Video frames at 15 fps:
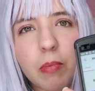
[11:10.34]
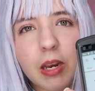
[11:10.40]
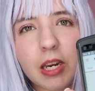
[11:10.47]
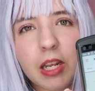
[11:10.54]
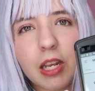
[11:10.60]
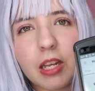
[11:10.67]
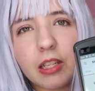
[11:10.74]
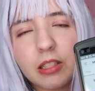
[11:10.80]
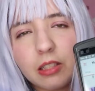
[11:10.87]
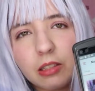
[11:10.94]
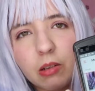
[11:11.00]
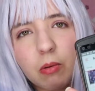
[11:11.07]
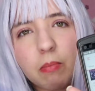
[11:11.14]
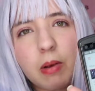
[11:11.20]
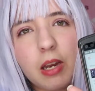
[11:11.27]

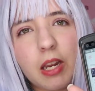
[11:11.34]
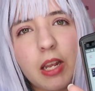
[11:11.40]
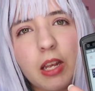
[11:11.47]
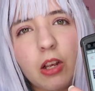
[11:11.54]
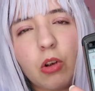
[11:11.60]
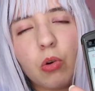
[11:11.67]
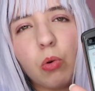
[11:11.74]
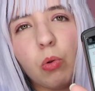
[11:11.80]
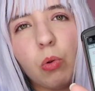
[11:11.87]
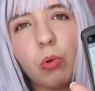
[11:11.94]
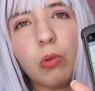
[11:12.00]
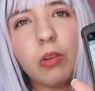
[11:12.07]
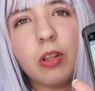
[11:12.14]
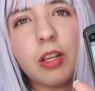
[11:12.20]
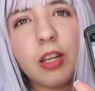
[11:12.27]
many
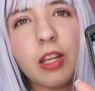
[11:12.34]
cool